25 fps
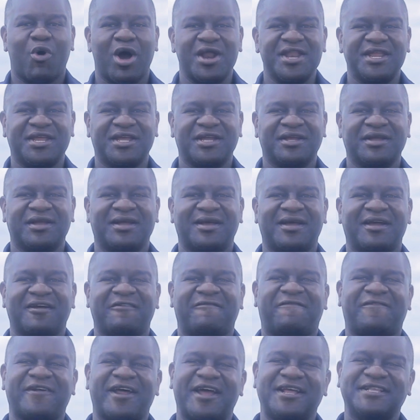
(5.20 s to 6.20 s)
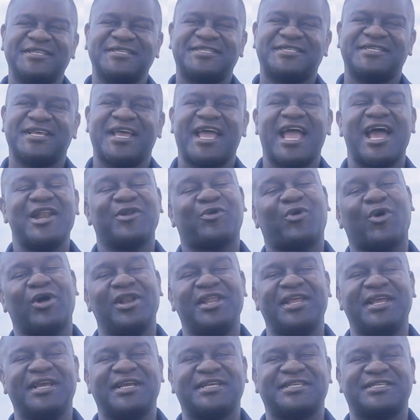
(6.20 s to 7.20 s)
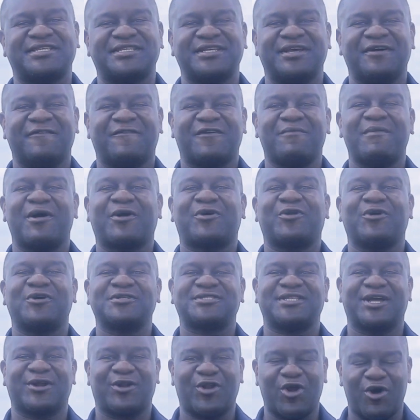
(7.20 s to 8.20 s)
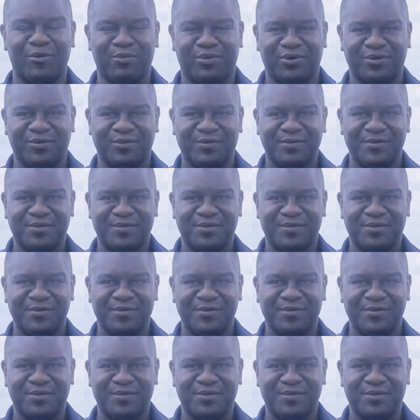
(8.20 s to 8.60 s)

morning, friends and colleagues from across the globe.